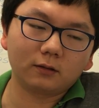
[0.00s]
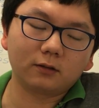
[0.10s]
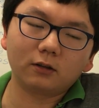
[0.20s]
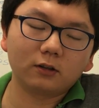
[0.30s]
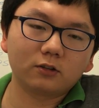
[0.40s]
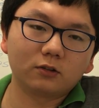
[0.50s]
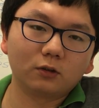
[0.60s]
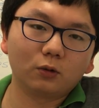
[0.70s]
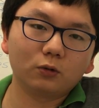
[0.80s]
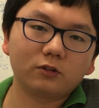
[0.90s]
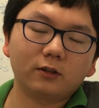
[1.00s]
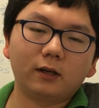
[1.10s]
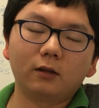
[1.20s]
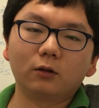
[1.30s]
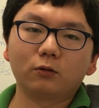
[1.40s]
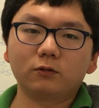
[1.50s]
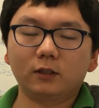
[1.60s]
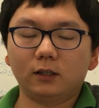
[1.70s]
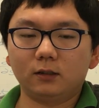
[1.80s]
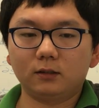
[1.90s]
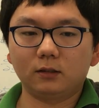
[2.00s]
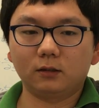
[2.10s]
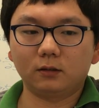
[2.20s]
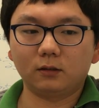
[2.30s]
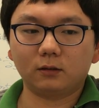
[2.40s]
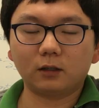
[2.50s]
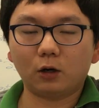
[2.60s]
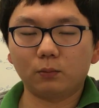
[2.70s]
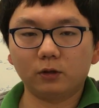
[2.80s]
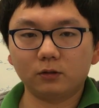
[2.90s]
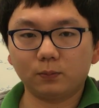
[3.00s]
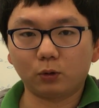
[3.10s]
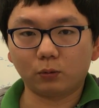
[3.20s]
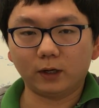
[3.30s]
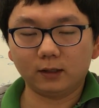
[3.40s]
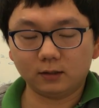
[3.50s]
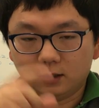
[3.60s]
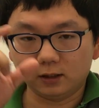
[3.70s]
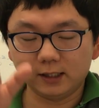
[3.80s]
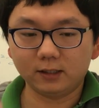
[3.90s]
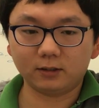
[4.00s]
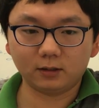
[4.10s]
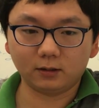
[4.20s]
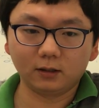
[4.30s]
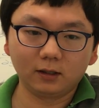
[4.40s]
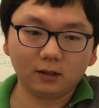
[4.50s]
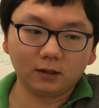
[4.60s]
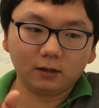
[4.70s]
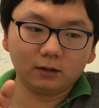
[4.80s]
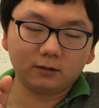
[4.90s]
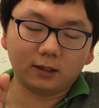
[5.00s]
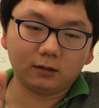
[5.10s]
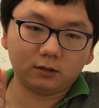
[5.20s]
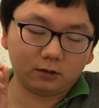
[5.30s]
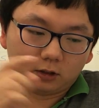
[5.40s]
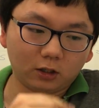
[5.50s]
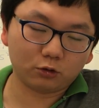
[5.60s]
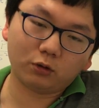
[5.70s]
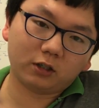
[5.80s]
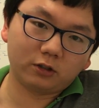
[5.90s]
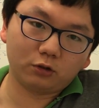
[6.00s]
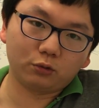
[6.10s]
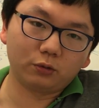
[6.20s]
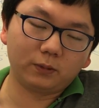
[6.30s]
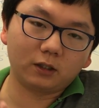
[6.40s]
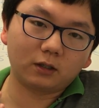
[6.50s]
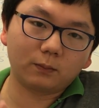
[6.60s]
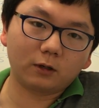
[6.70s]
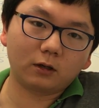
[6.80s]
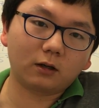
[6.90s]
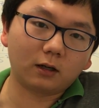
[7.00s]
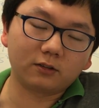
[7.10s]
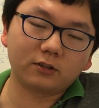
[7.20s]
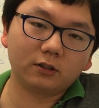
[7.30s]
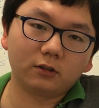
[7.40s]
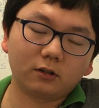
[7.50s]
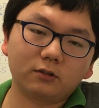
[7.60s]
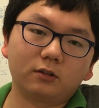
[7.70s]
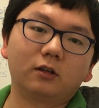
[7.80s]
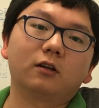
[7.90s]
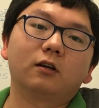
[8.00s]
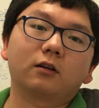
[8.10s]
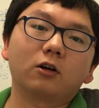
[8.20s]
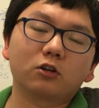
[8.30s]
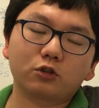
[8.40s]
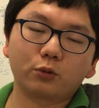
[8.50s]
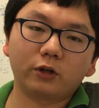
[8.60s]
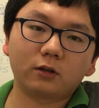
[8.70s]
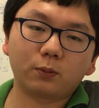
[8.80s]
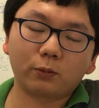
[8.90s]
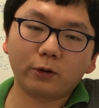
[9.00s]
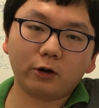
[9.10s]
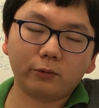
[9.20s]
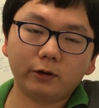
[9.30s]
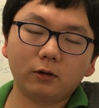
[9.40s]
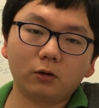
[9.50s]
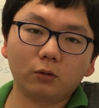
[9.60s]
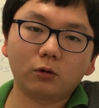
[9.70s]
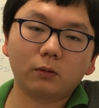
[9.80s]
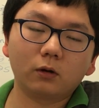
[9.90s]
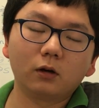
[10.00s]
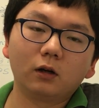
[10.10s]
there is no sign of that government provides a list that the construction should be considered the earthquake primary or